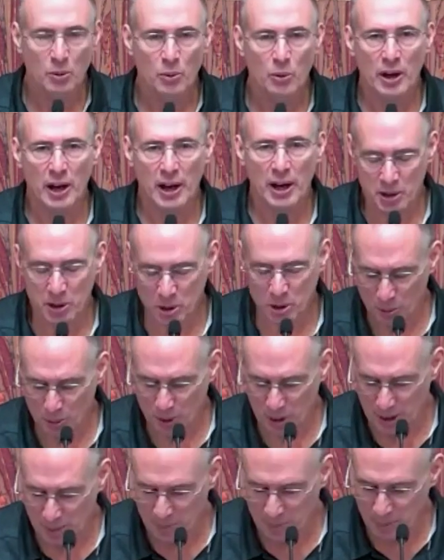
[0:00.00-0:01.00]
When I
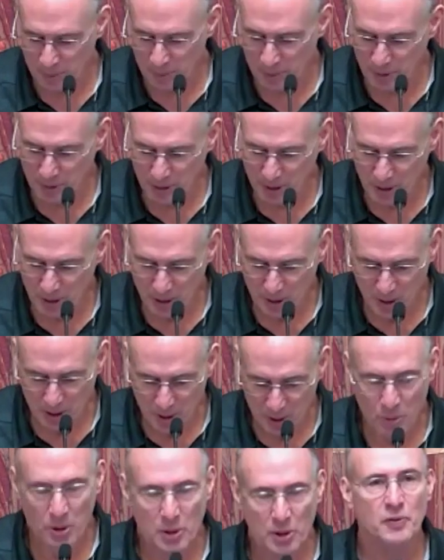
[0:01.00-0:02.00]
grew up,
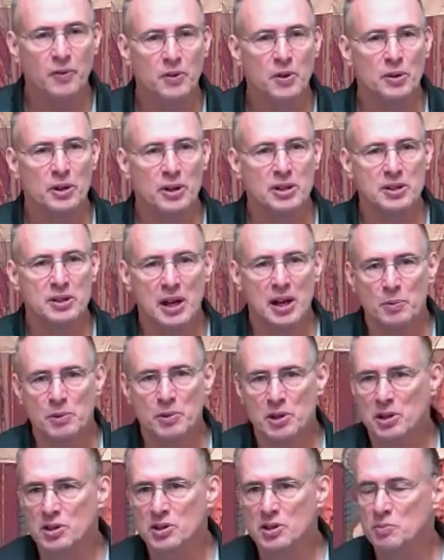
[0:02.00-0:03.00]
with few
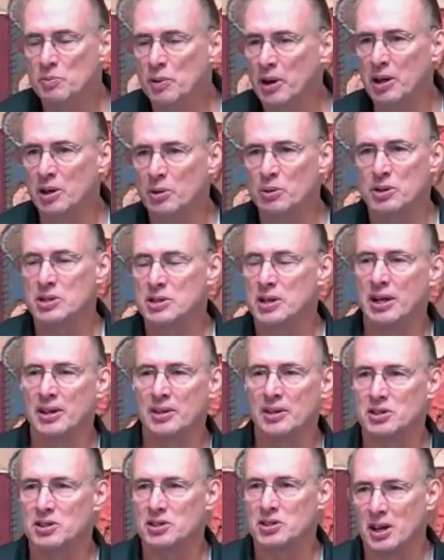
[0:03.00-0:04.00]
exceptions, money was
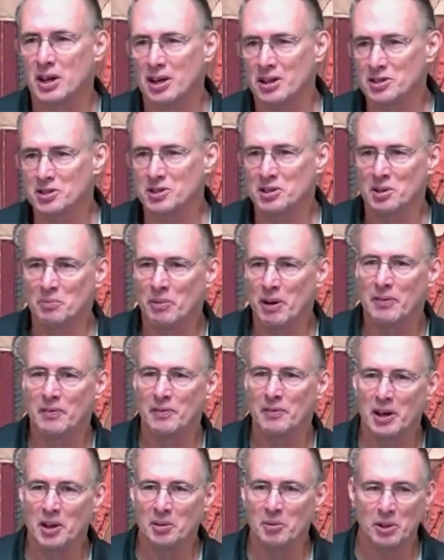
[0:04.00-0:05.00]
not discussed in my
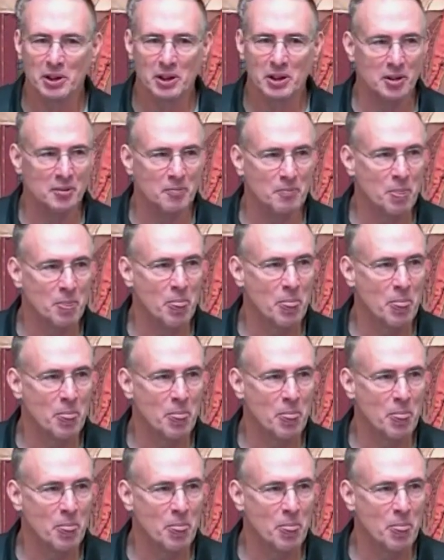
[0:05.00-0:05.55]
family.